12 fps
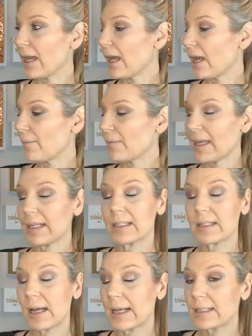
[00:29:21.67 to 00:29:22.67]
it's
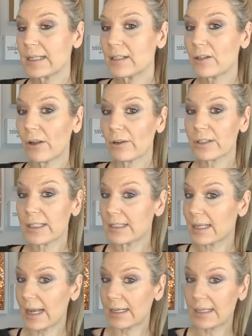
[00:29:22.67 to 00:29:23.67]

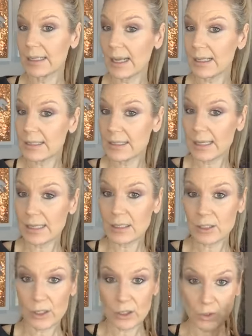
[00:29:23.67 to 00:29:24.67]

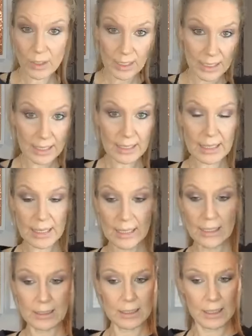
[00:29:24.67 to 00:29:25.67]
$19.99, and you can get a
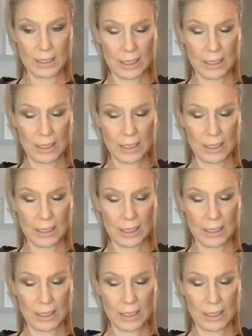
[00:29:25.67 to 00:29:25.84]
kit.